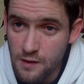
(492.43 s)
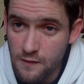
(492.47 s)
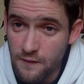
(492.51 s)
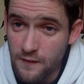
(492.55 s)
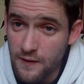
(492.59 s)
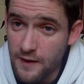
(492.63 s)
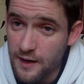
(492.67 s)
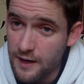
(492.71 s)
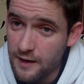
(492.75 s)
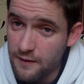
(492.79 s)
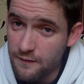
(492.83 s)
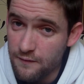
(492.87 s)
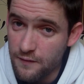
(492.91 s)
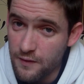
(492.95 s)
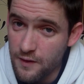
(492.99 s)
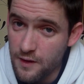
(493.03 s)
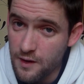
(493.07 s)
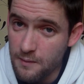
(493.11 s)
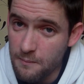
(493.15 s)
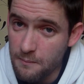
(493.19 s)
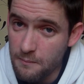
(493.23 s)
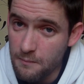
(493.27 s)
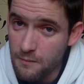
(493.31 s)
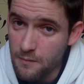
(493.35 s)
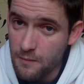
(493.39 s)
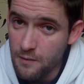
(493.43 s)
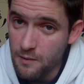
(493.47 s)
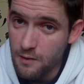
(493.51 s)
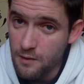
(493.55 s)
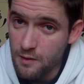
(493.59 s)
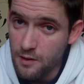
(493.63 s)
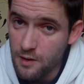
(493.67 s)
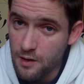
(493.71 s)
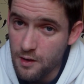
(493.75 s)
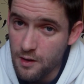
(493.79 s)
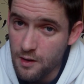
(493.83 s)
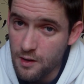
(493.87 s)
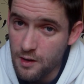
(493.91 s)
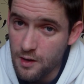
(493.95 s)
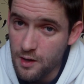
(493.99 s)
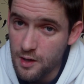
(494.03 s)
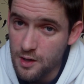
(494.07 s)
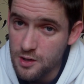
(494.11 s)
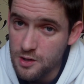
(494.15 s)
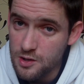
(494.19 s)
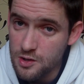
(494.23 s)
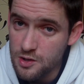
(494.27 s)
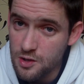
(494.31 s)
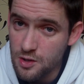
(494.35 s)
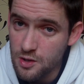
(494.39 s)
They have them
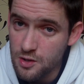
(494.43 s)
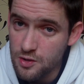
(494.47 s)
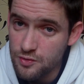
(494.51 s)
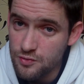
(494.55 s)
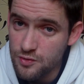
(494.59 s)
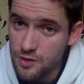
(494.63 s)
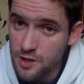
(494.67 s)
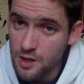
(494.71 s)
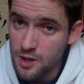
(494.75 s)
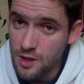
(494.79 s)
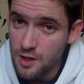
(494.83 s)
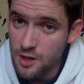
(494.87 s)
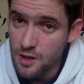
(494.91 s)
in Star Trek.